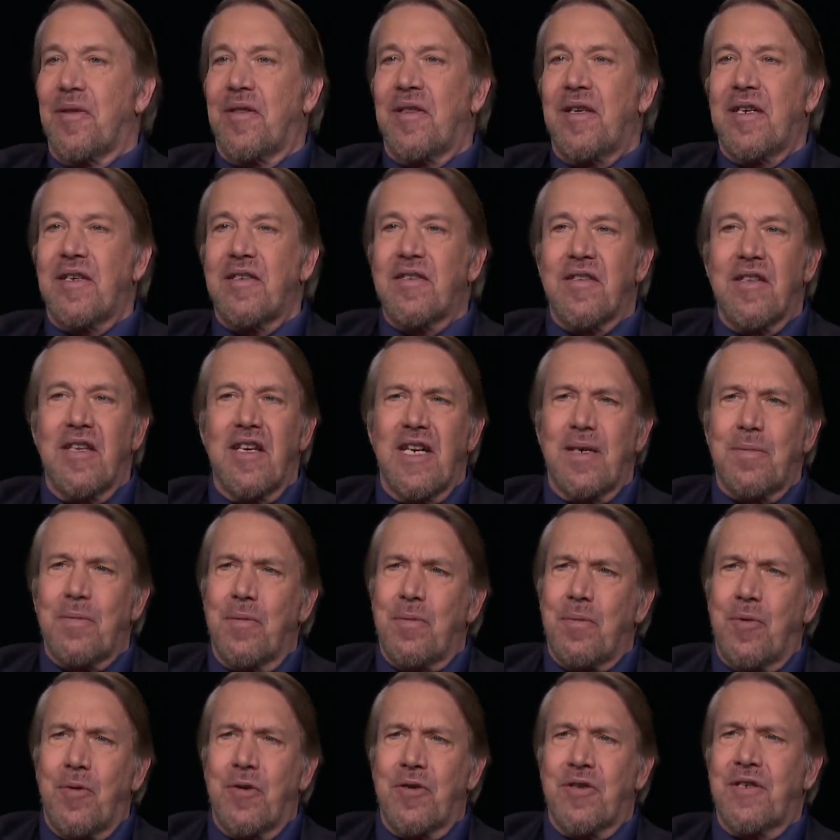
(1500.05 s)
Things like
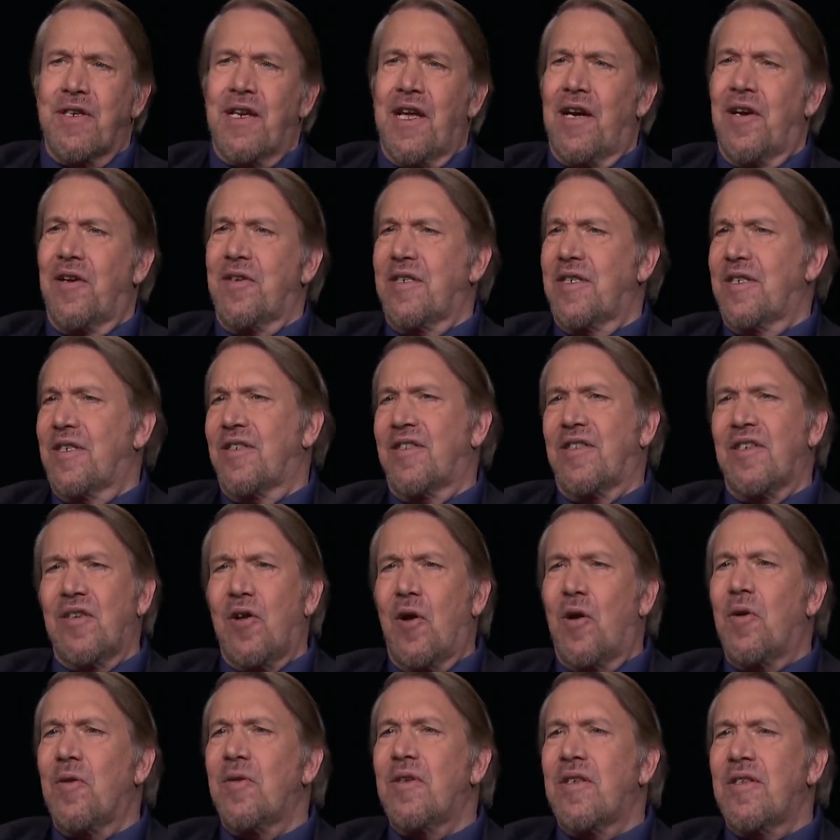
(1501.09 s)
proportionality,
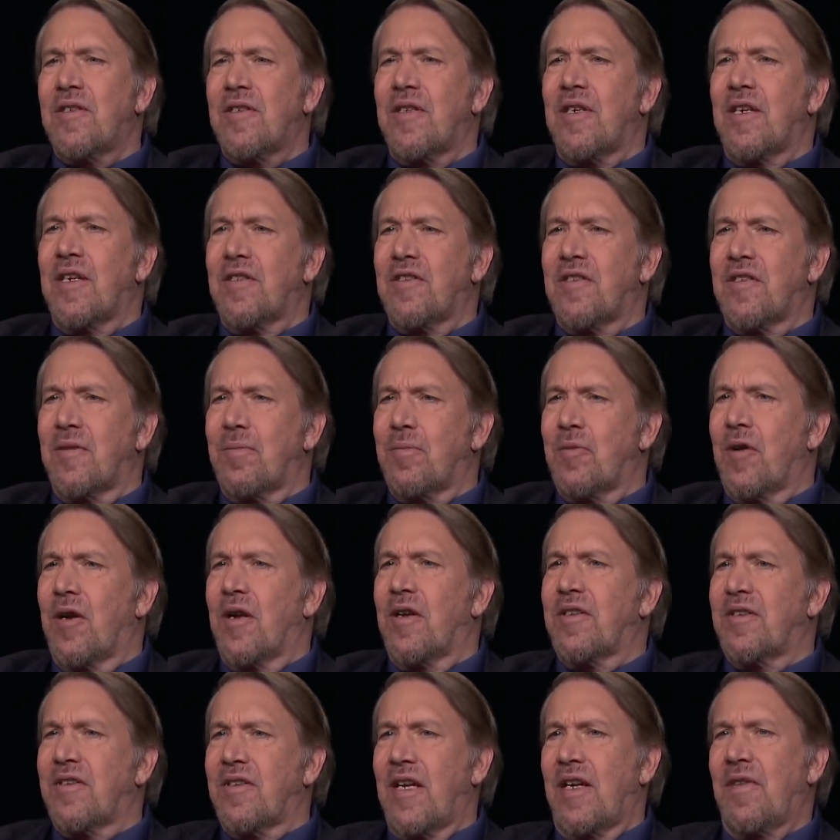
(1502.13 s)
all these things that have brought
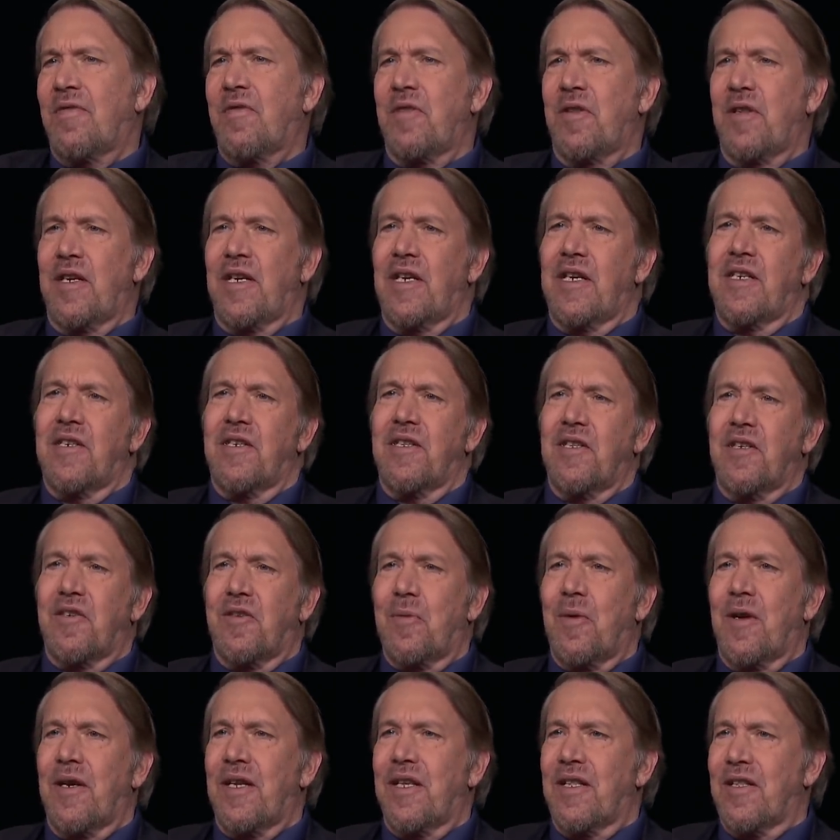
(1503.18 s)
us safely into the
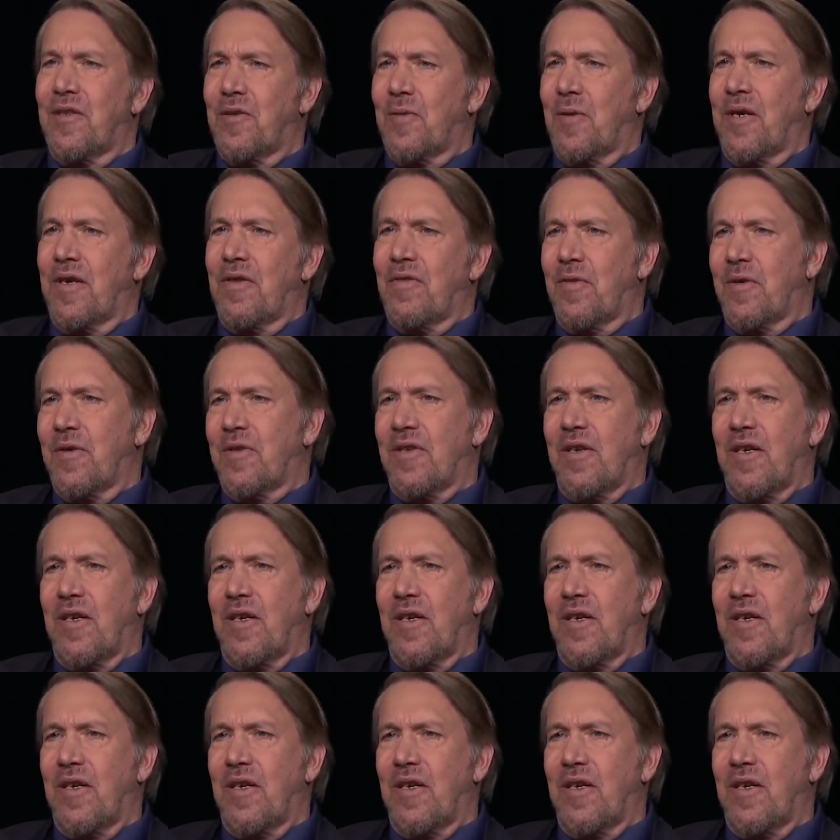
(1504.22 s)
20th and 21st